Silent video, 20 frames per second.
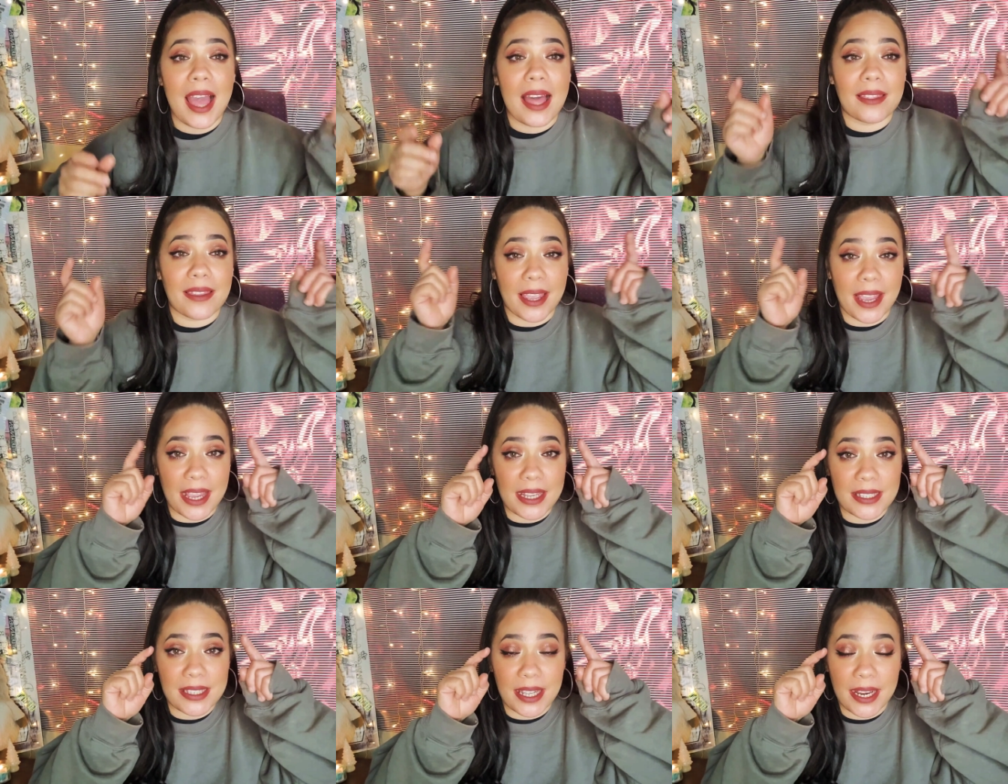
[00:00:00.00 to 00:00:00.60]

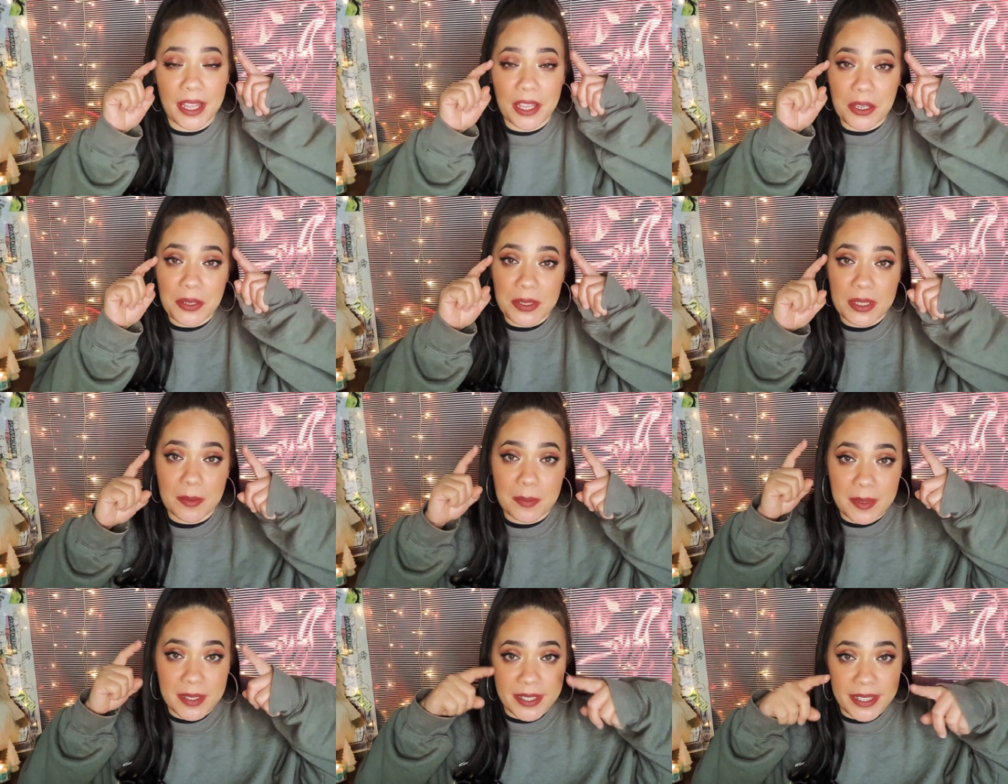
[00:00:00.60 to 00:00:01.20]
Like I said, I used
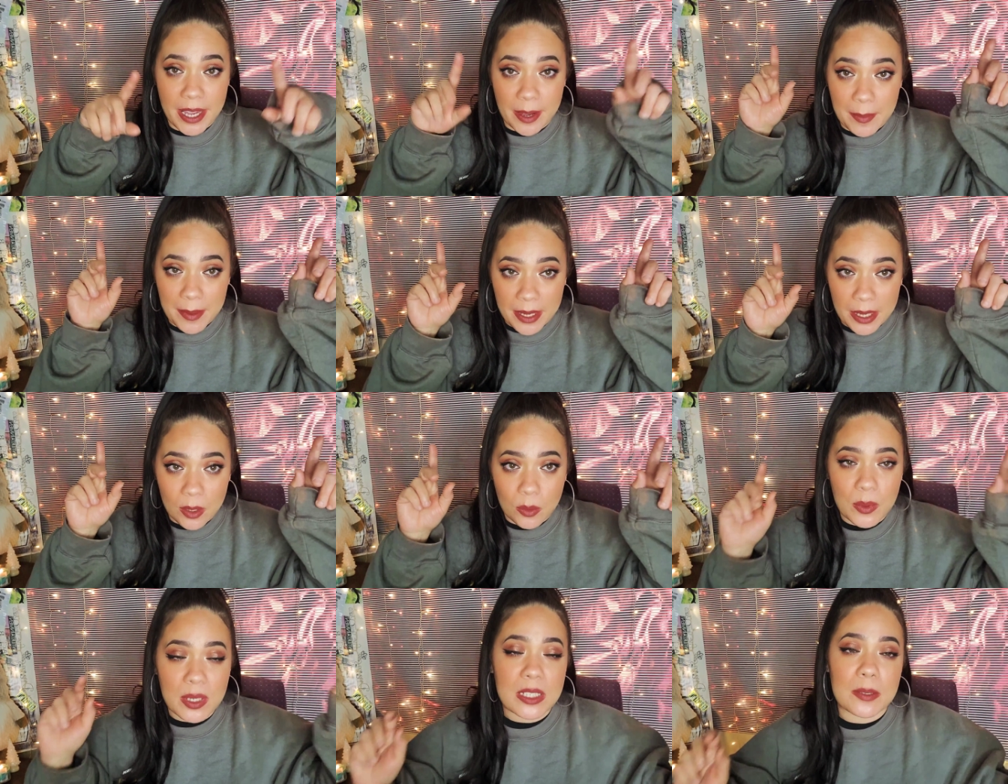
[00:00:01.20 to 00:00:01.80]
some
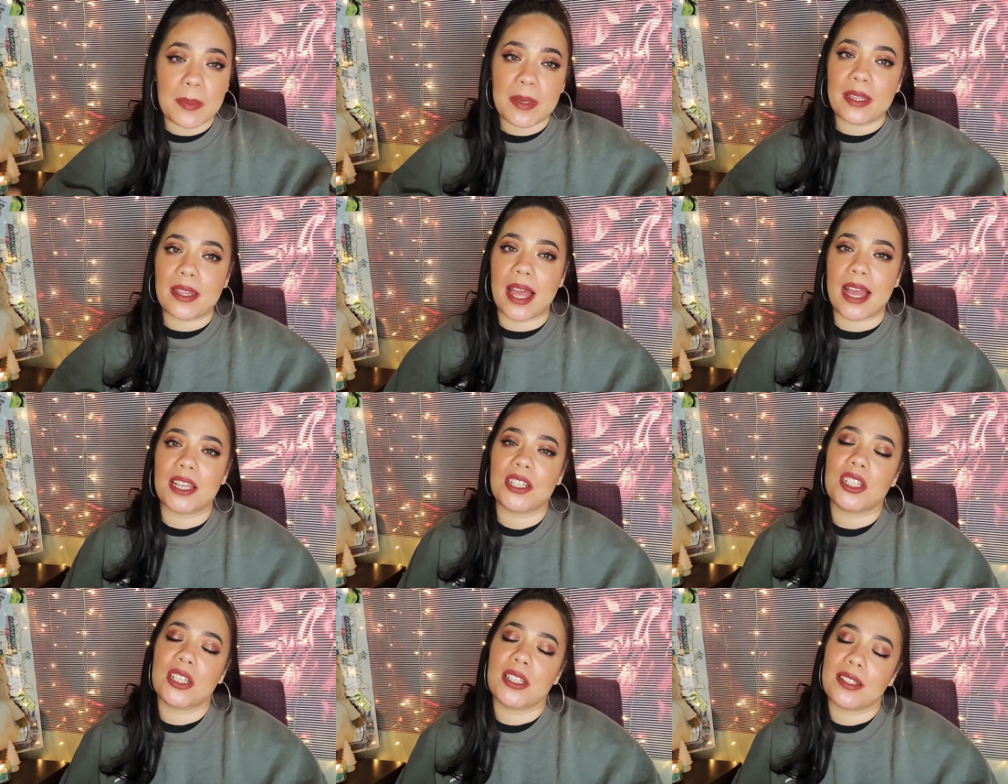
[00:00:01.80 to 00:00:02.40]
demi wispy
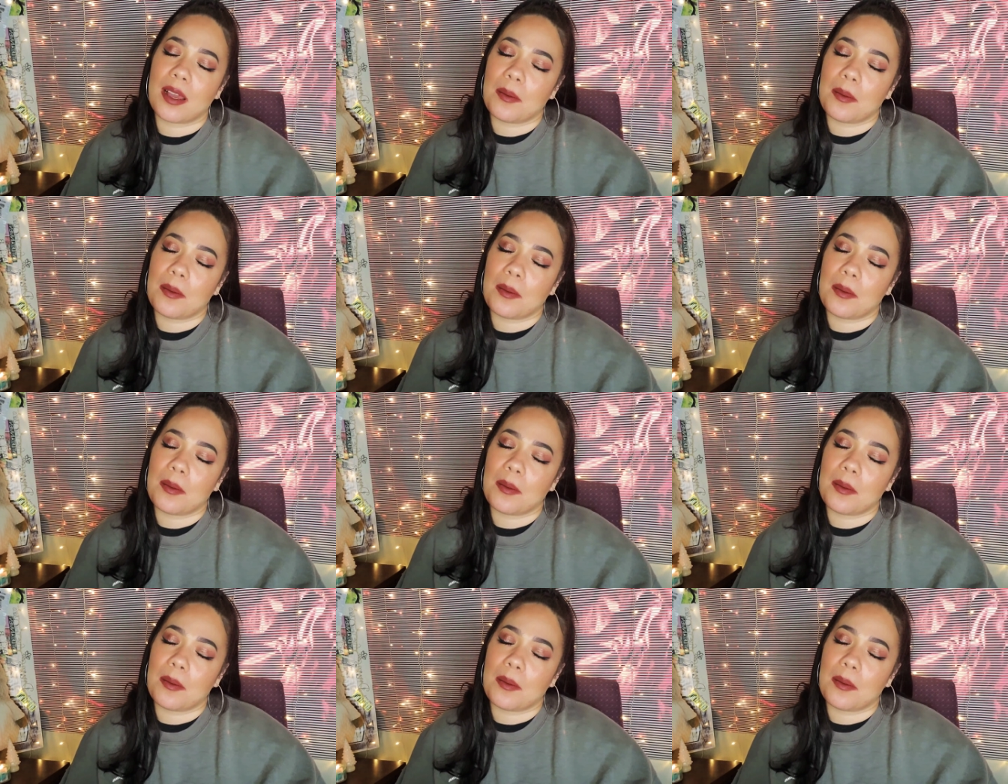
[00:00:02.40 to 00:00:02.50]
lashes.